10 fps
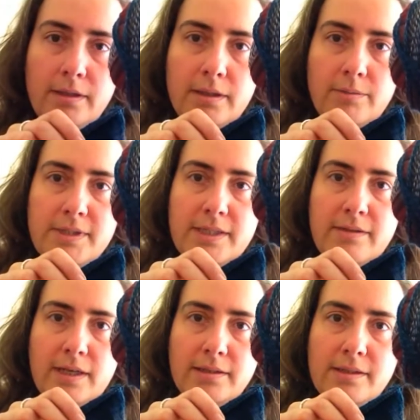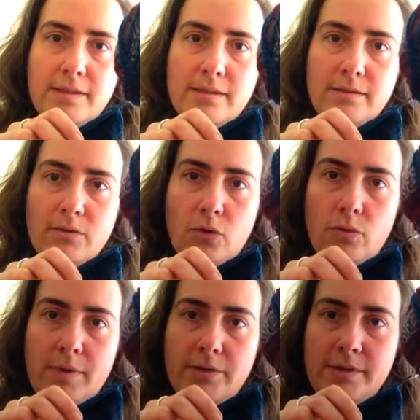Let me see, that's
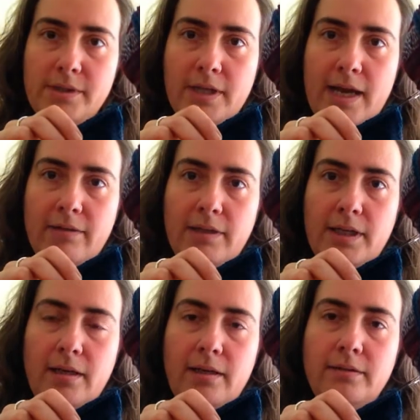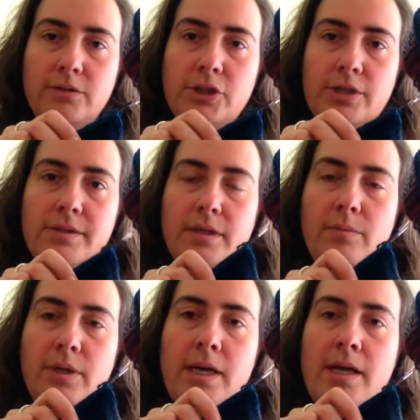almost how the colour shows up.
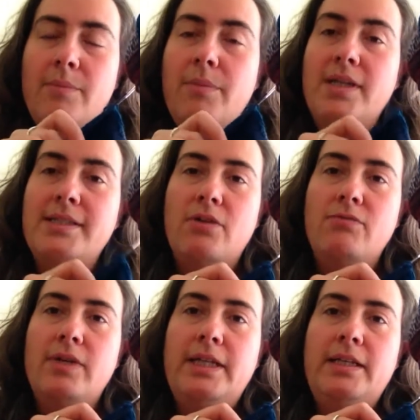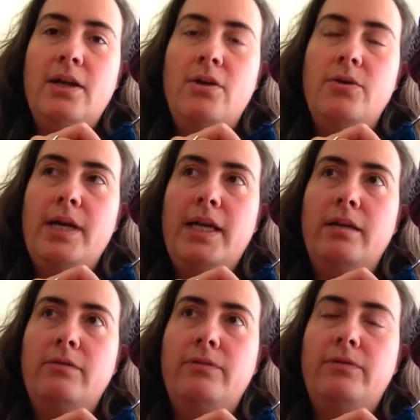But I don't really know
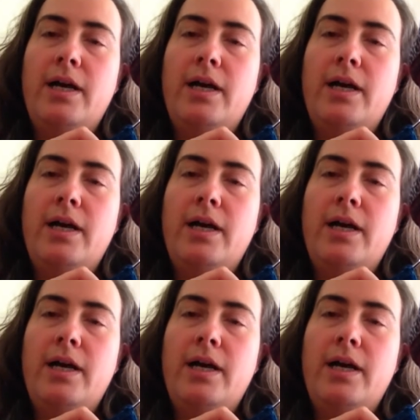if